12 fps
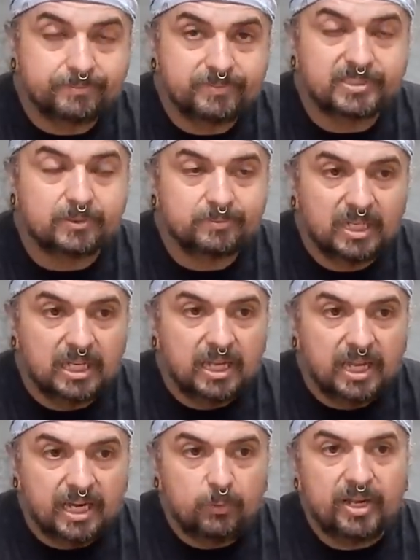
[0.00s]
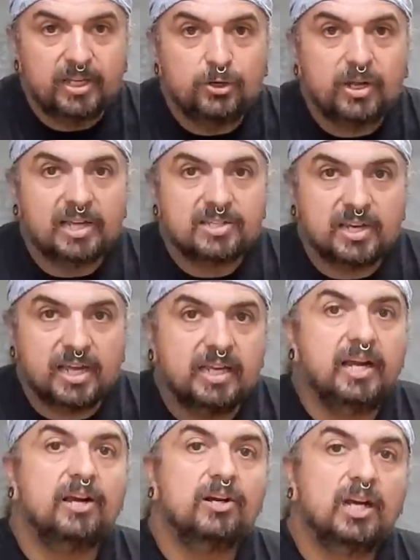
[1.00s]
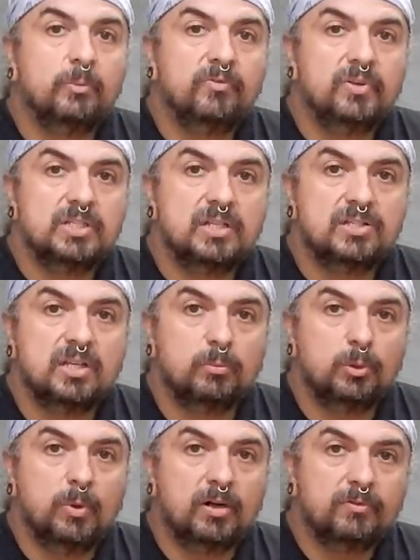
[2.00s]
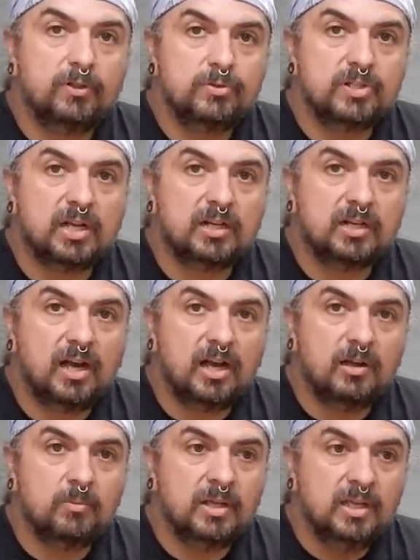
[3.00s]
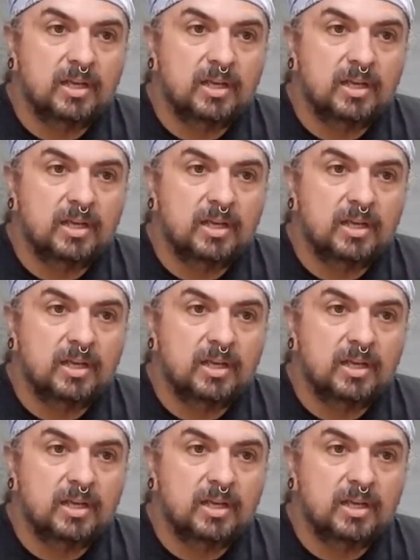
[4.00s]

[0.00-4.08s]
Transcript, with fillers: So anyway, you guys take care. Come and visit us at bluebearflutes.com,